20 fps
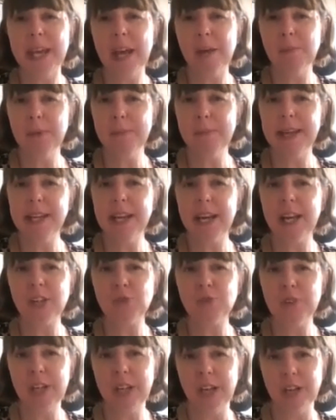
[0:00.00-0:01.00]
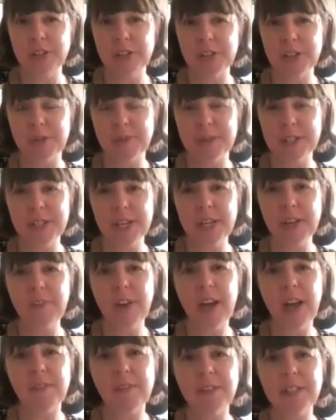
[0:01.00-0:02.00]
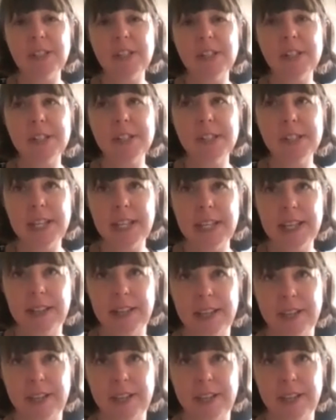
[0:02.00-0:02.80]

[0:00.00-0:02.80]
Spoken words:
can we make extra lunch? So instead of her having to steal